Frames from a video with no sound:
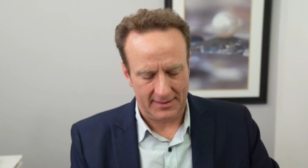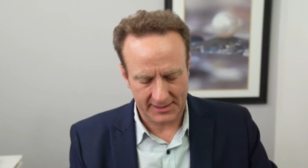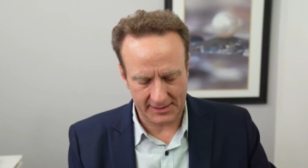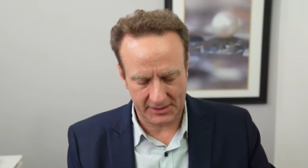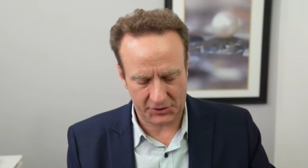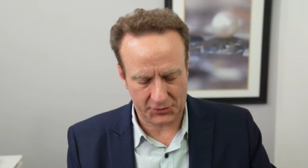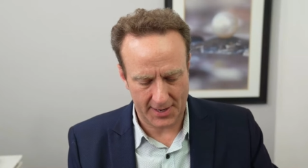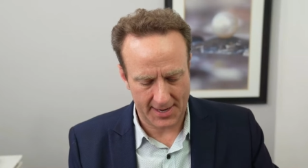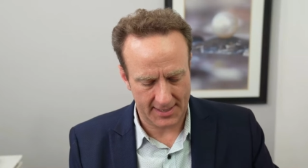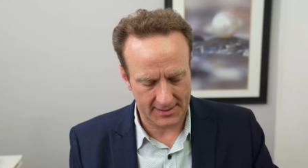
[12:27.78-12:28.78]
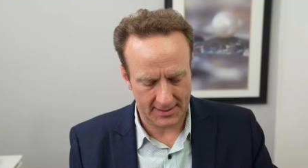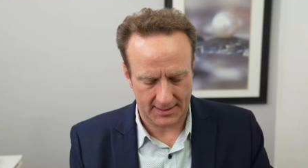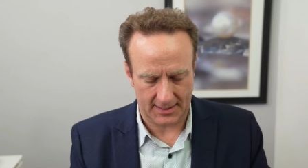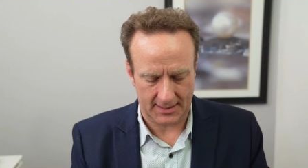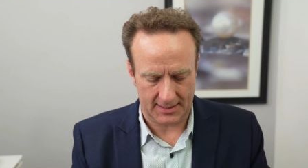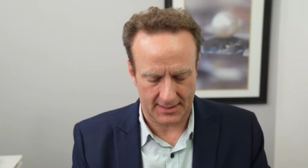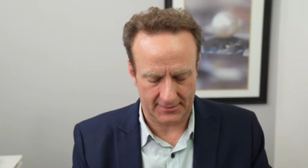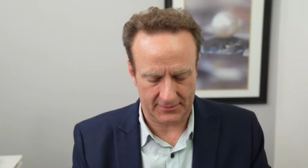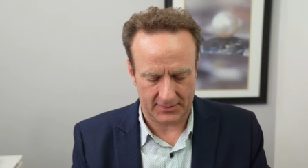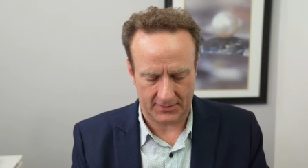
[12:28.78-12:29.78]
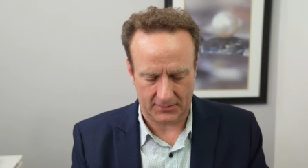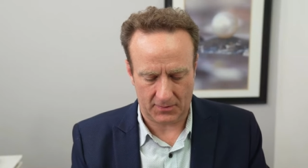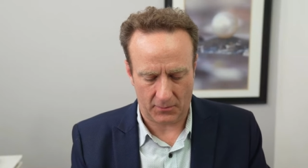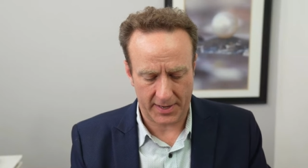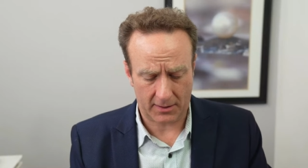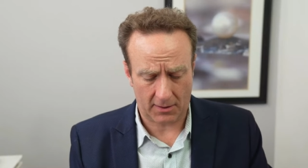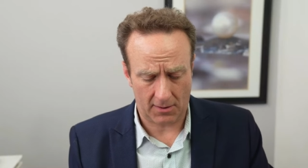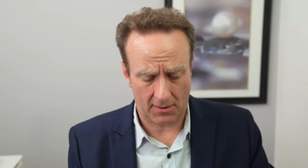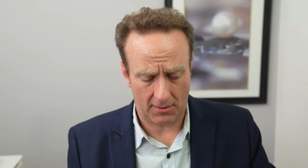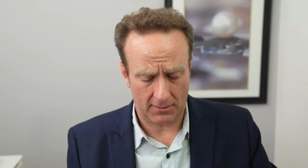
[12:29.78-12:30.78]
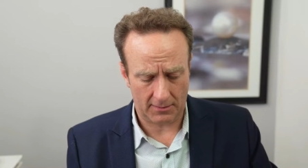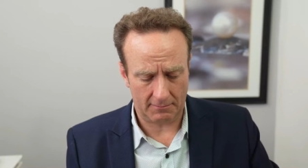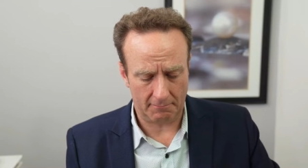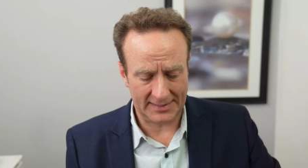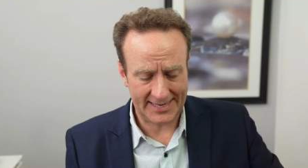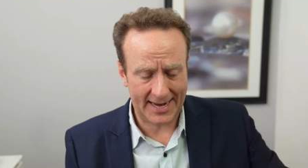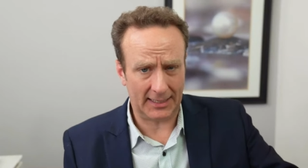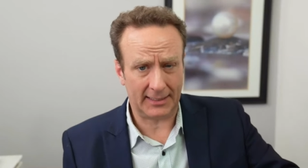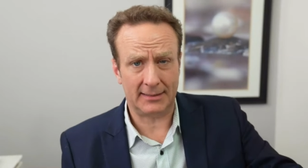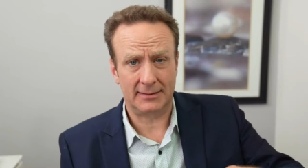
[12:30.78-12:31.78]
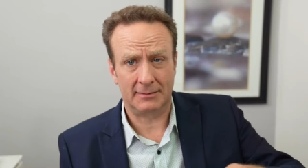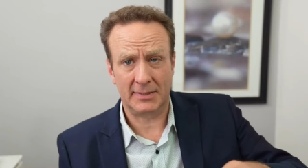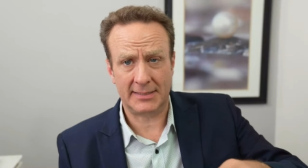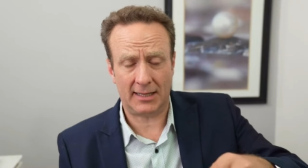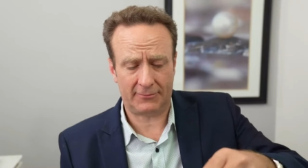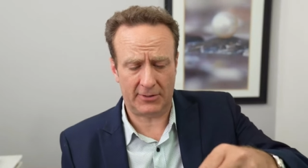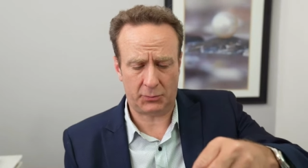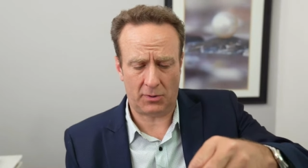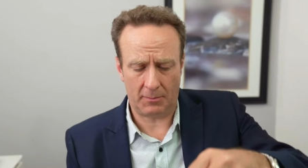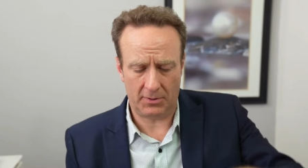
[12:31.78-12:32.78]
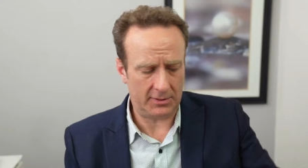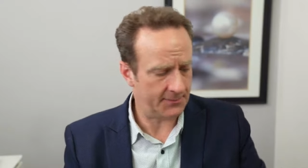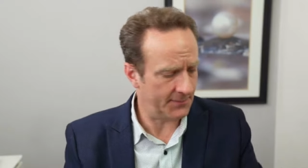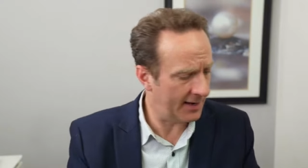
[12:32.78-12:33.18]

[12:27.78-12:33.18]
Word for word: This is a strand of what we call metallic, metallic freshwater pearls.